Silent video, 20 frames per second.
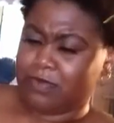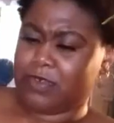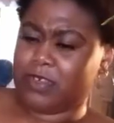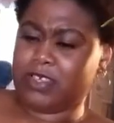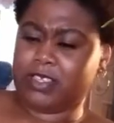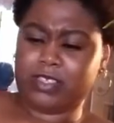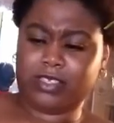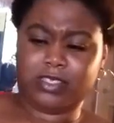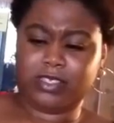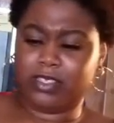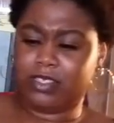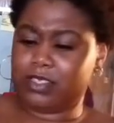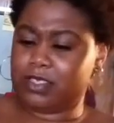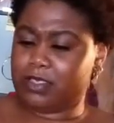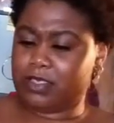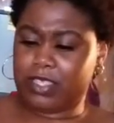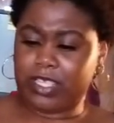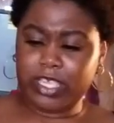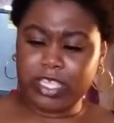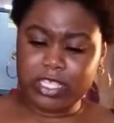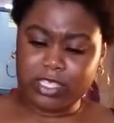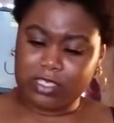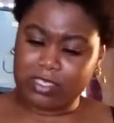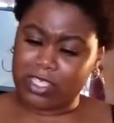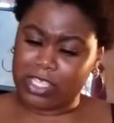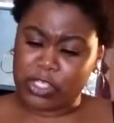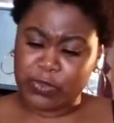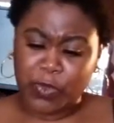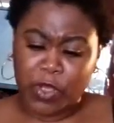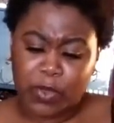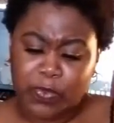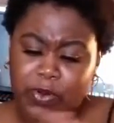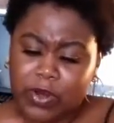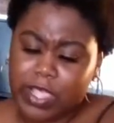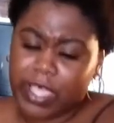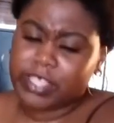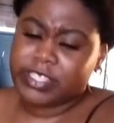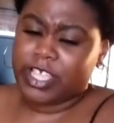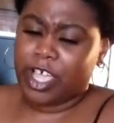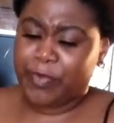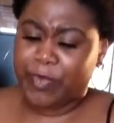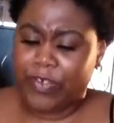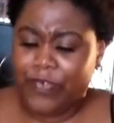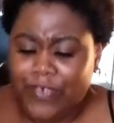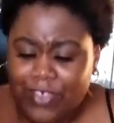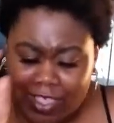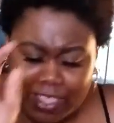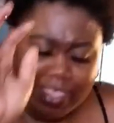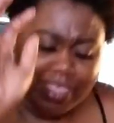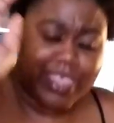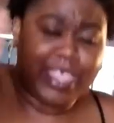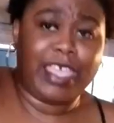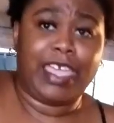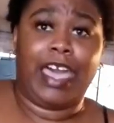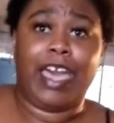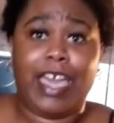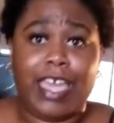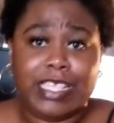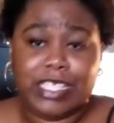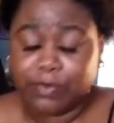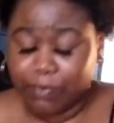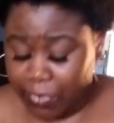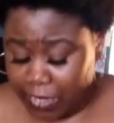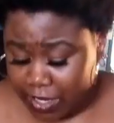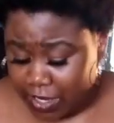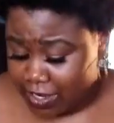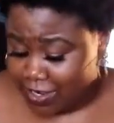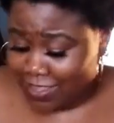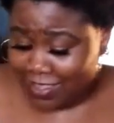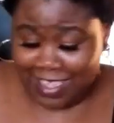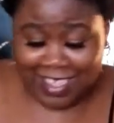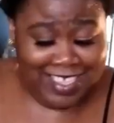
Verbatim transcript: because these, the small perlites got me feeling like Heisenberg.